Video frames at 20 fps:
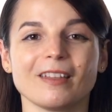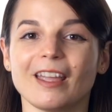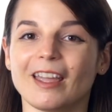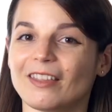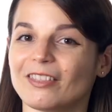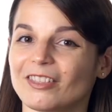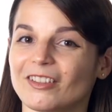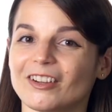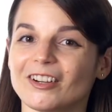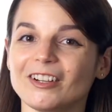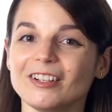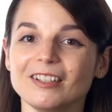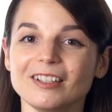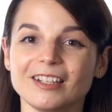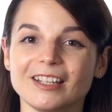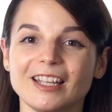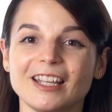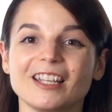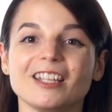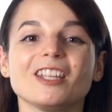And third,
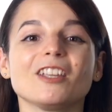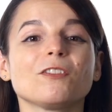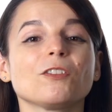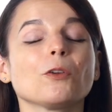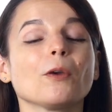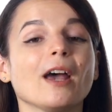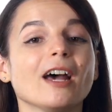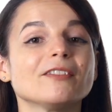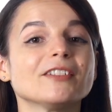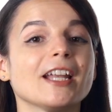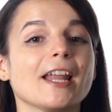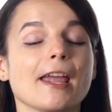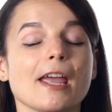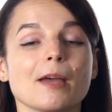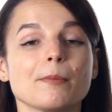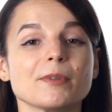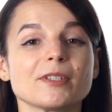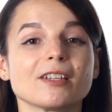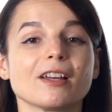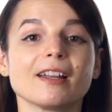if you have an
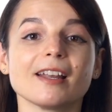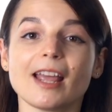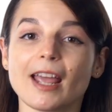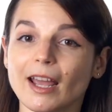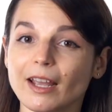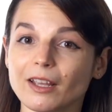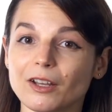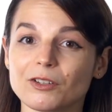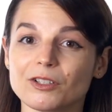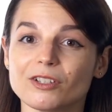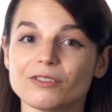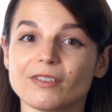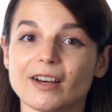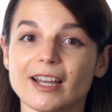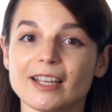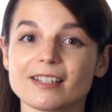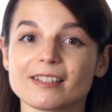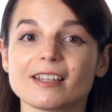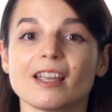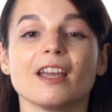Amazon Echo
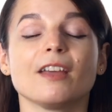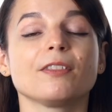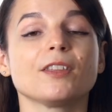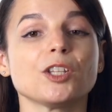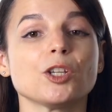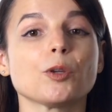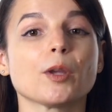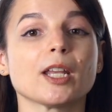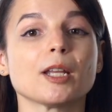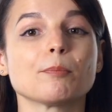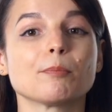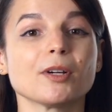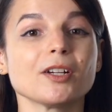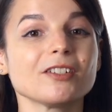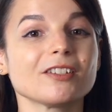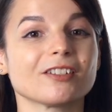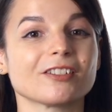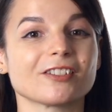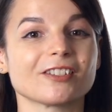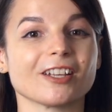device, then you can
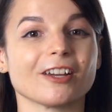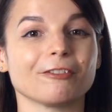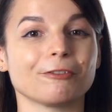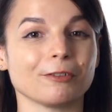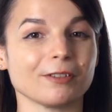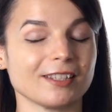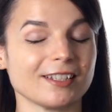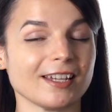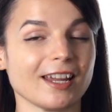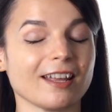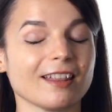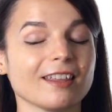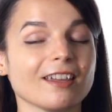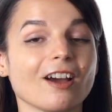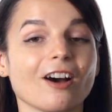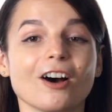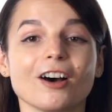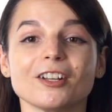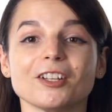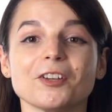immerse yourself with daily
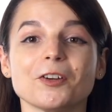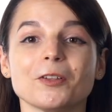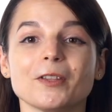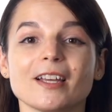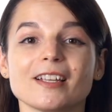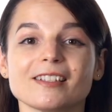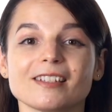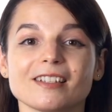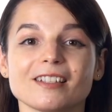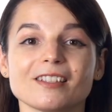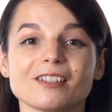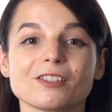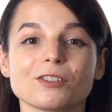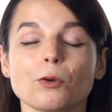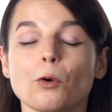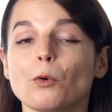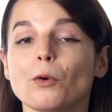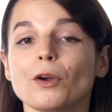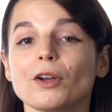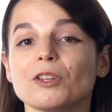audio lessons,
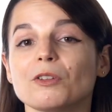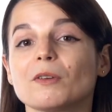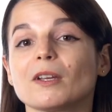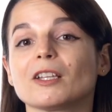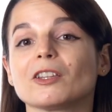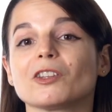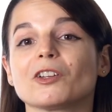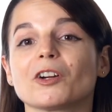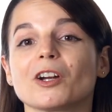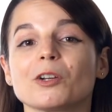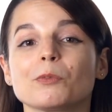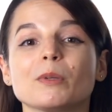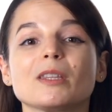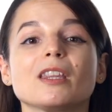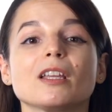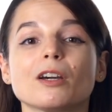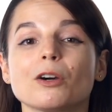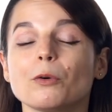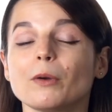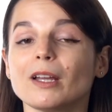or you can learn with
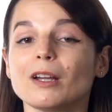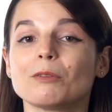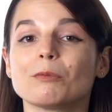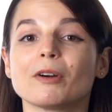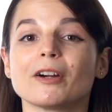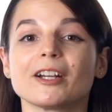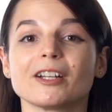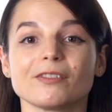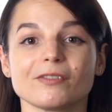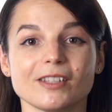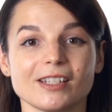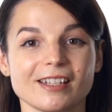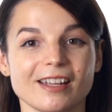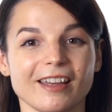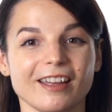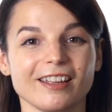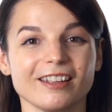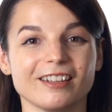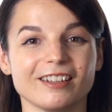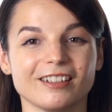the quick word of the
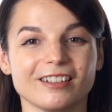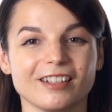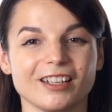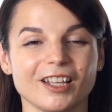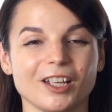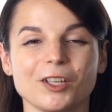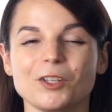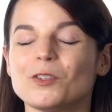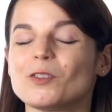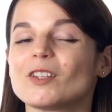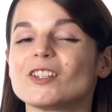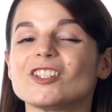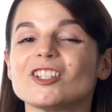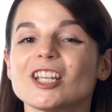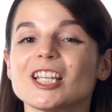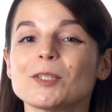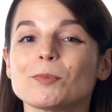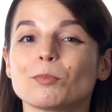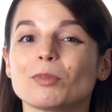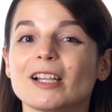day. You can
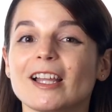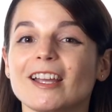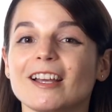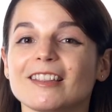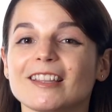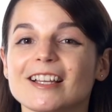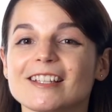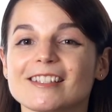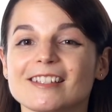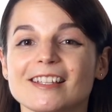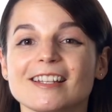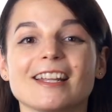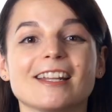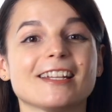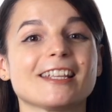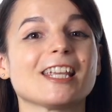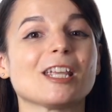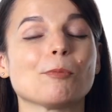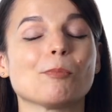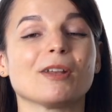just play a lesson
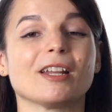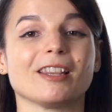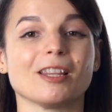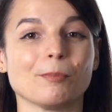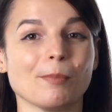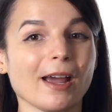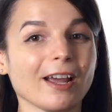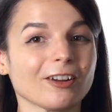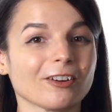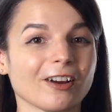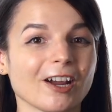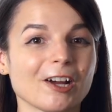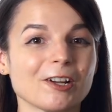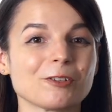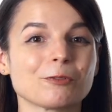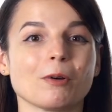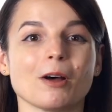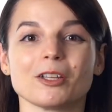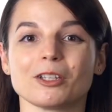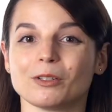and keep it in the
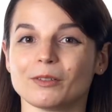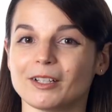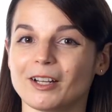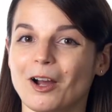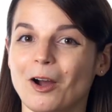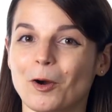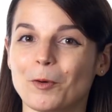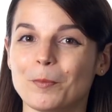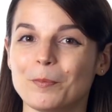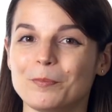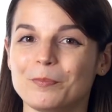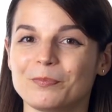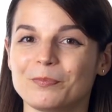background while you're at home.